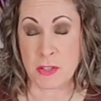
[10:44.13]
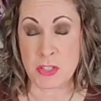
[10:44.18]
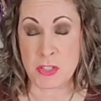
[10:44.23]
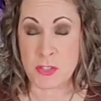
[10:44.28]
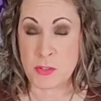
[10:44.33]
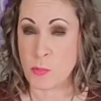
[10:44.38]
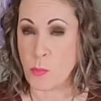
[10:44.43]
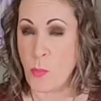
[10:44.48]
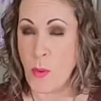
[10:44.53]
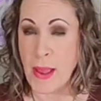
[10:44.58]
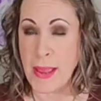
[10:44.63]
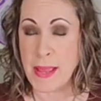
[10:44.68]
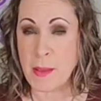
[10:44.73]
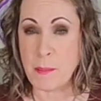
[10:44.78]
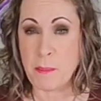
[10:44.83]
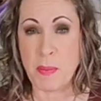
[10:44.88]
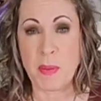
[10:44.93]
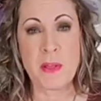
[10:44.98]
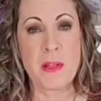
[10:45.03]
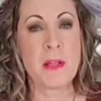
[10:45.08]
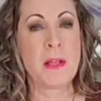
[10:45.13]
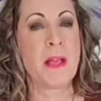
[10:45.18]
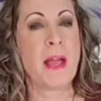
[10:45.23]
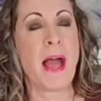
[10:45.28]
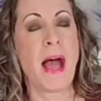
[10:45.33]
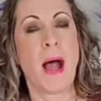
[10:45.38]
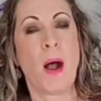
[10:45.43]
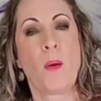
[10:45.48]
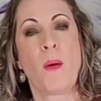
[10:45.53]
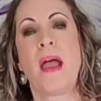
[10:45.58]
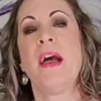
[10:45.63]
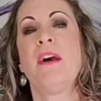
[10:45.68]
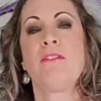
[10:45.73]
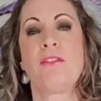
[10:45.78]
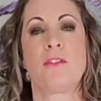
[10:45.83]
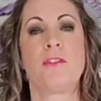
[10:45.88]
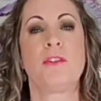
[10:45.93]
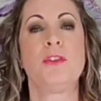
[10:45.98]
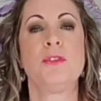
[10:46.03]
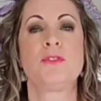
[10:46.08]
swipe,
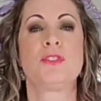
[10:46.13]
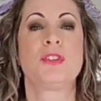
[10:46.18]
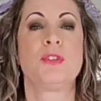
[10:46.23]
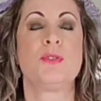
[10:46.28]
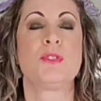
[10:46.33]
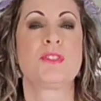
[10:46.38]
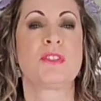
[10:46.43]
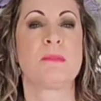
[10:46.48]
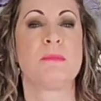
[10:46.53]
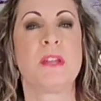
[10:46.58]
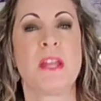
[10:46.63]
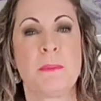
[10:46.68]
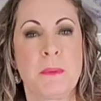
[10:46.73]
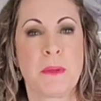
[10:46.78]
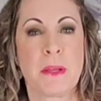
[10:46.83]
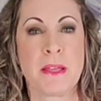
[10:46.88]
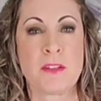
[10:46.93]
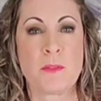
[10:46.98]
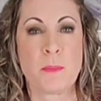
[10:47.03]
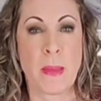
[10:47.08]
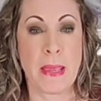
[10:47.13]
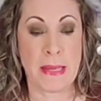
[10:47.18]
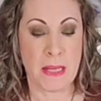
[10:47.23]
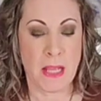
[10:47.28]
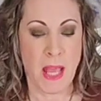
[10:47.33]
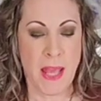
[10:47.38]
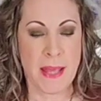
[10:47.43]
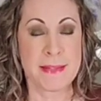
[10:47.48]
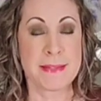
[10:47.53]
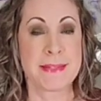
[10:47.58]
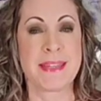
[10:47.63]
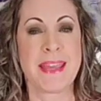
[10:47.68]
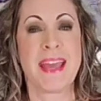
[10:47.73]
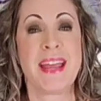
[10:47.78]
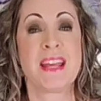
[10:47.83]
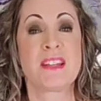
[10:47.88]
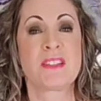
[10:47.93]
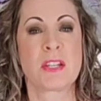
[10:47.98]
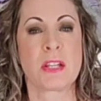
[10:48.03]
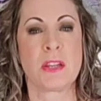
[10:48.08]
however you choose to manipulate the paint to
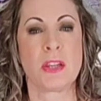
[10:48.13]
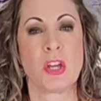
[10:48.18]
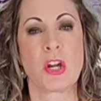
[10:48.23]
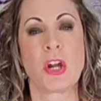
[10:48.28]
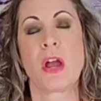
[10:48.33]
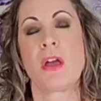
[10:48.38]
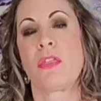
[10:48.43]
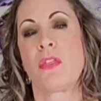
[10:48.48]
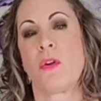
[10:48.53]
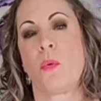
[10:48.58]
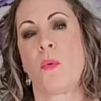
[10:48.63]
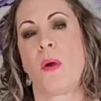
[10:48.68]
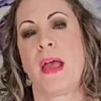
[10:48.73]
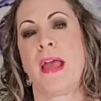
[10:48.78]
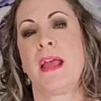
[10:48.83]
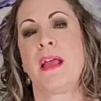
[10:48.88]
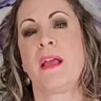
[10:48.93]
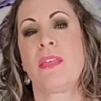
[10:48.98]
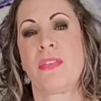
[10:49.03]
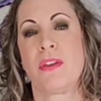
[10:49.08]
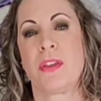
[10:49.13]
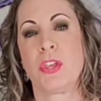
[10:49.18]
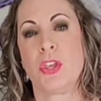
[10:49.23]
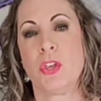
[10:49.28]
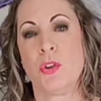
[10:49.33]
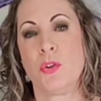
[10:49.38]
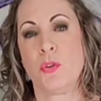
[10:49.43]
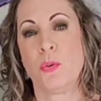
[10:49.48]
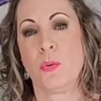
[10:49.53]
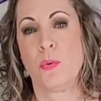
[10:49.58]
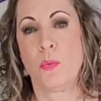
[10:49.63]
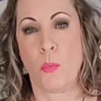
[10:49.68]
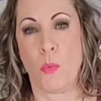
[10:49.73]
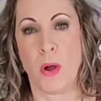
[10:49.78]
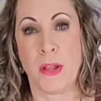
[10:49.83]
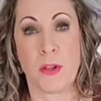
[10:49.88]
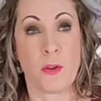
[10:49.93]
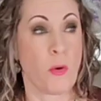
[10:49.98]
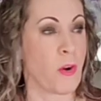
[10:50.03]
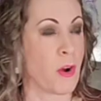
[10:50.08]
get it to look the way that you
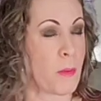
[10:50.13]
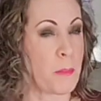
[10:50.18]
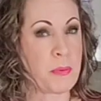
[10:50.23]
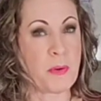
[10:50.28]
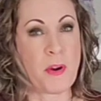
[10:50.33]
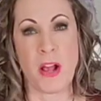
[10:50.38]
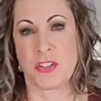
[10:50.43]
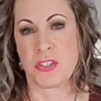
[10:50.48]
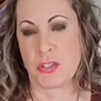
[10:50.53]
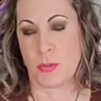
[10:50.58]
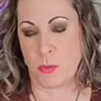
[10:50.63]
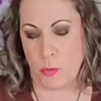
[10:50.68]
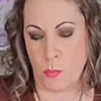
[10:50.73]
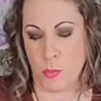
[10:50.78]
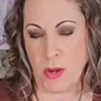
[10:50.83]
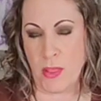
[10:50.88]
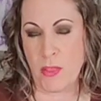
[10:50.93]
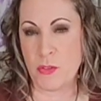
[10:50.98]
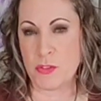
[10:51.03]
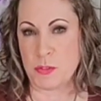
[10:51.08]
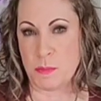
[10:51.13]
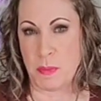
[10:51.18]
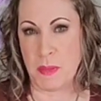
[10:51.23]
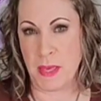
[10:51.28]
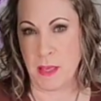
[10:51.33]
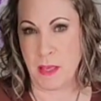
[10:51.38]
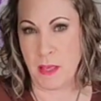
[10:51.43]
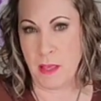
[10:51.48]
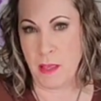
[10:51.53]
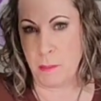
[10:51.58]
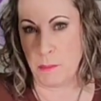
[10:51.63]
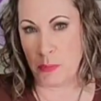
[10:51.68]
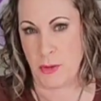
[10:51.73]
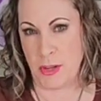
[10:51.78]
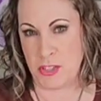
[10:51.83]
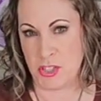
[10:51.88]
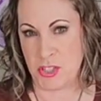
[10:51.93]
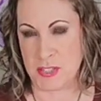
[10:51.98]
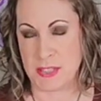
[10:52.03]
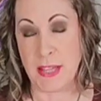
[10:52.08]
want, or a brush, like one of those big
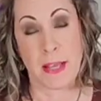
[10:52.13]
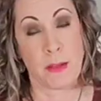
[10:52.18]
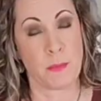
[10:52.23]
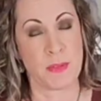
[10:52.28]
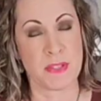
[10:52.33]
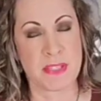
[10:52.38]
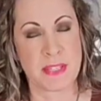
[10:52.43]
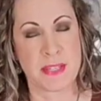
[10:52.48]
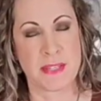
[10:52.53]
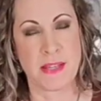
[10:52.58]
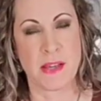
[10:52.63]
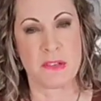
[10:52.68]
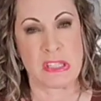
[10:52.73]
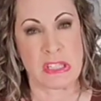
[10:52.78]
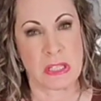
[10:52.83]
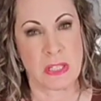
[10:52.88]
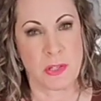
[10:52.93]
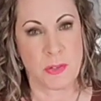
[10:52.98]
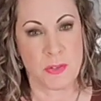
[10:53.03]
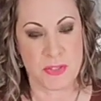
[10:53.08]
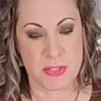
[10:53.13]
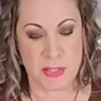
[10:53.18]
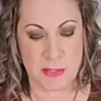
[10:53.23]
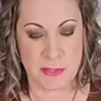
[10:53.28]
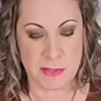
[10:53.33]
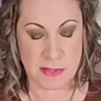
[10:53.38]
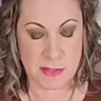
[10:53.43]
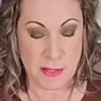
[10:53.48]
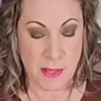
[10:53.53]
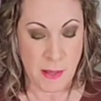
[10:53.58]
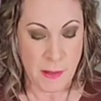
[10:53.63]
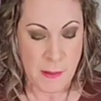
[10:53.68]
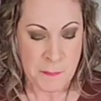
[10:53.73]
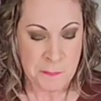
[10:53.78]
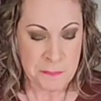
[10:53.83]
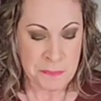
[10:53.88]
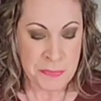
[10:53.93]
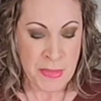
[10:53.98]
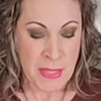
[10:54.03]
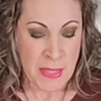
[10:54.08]
brushes like what Skidonia uses.
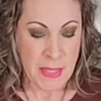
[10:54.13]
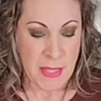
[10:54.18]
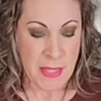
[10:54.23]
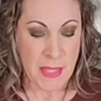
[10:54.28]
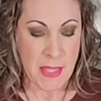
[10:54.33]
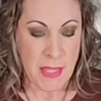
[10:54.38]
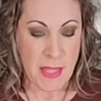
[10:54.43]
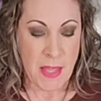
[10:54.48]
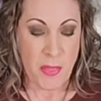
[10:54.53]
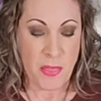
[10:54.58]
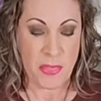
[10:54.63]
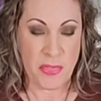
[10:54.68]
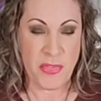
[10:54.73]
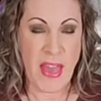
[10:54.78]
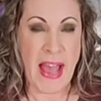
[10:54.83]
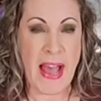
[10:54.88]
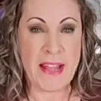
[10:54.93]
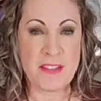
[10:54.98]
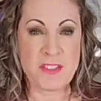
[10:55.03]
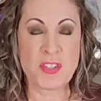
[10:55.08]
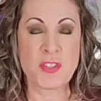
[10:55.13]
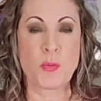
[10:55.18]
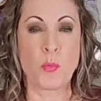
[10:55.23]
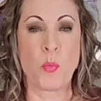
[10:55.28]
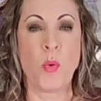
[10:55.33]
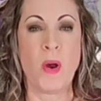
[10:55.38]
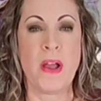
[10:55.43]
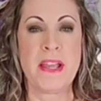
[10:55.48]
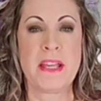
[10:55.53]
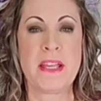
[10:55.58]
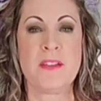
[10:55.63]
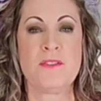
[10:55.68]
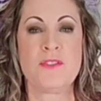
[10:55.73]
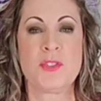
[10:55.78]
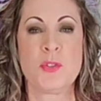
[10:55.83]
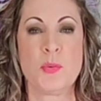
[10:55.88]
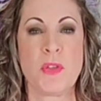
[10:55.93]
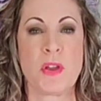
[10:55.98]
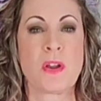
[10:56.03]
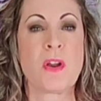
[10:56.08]
That's what
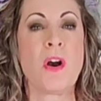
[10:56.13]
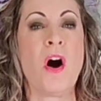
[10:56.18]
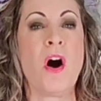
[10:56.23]
gives you the